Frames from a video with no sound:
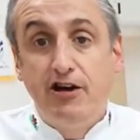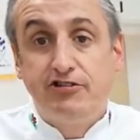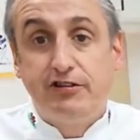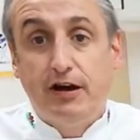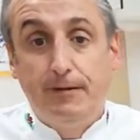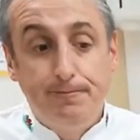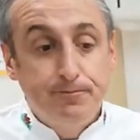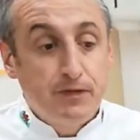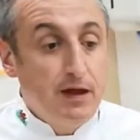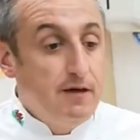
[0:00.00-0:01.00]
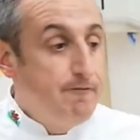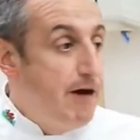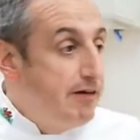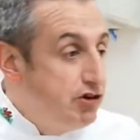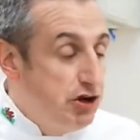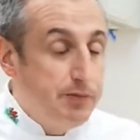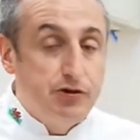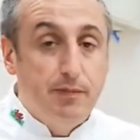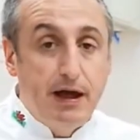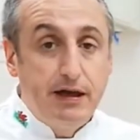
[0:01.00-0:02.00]
versatile, very cheap
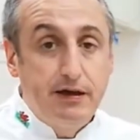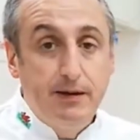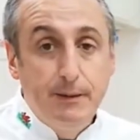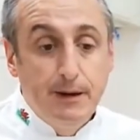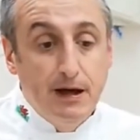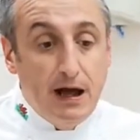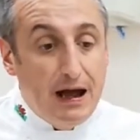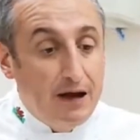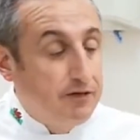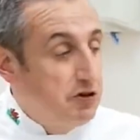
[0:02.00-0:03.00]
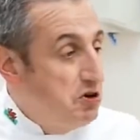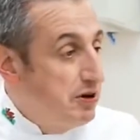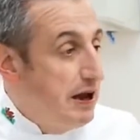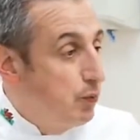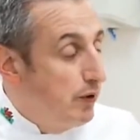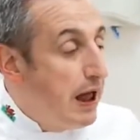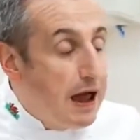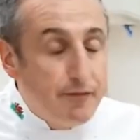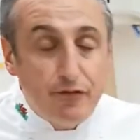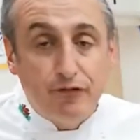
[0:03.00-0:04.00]
to make, and you can add
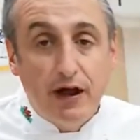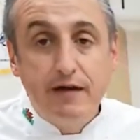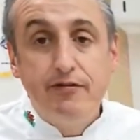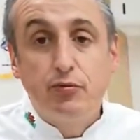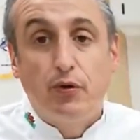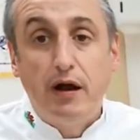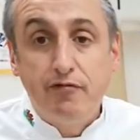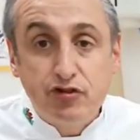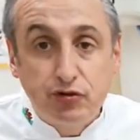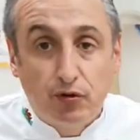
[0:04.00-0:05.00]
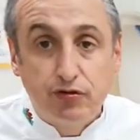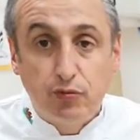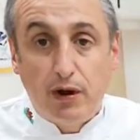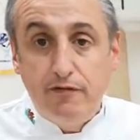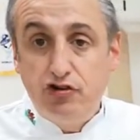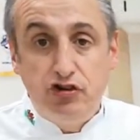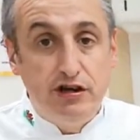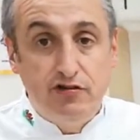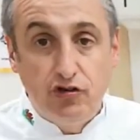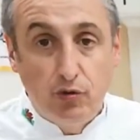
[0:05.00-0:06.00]
whatever flavors, whatever sauces, whatever
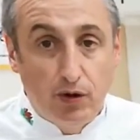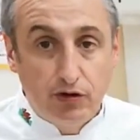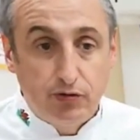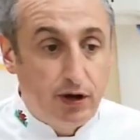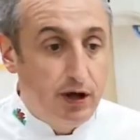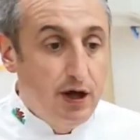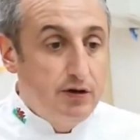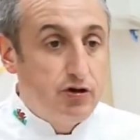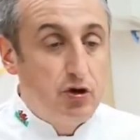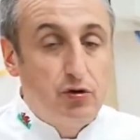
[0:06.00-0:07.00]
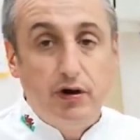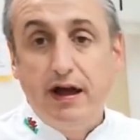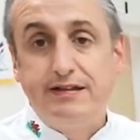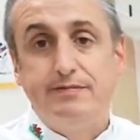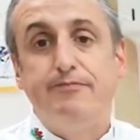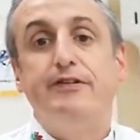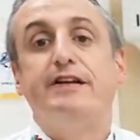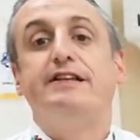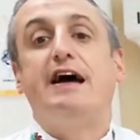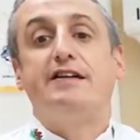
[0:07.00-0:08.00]
cheeses you want to it to create some
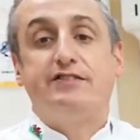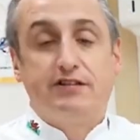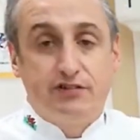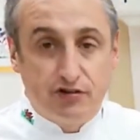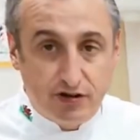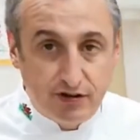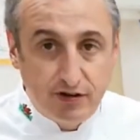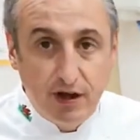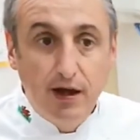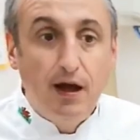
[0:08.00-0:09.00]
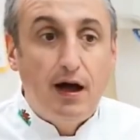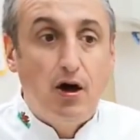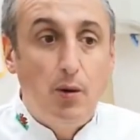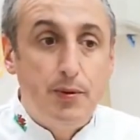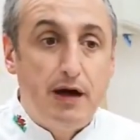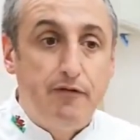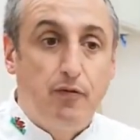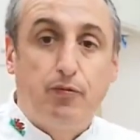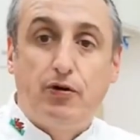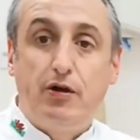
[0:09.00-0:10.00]
fantastic dishes. I hope you have
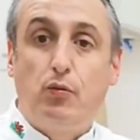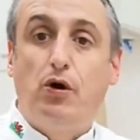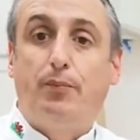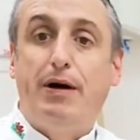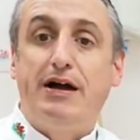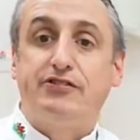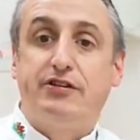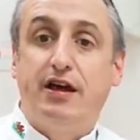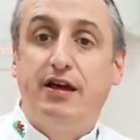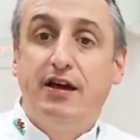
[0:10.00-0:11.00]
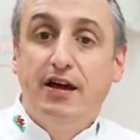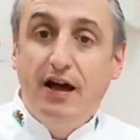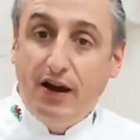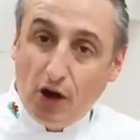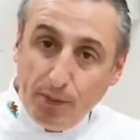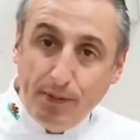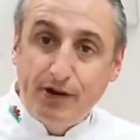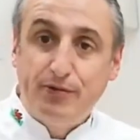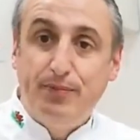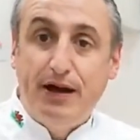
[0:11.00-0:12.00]
a great World Pasta Day, and I hope you
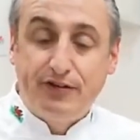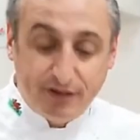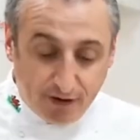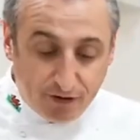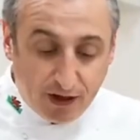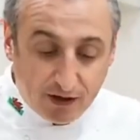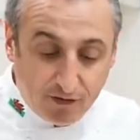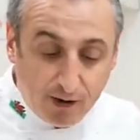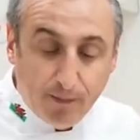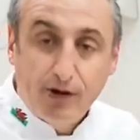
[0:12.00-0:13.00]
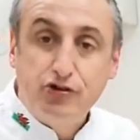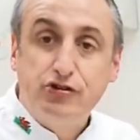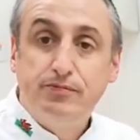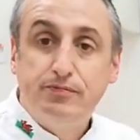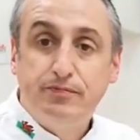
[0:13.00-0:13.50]
make some pasta. Thank you very much.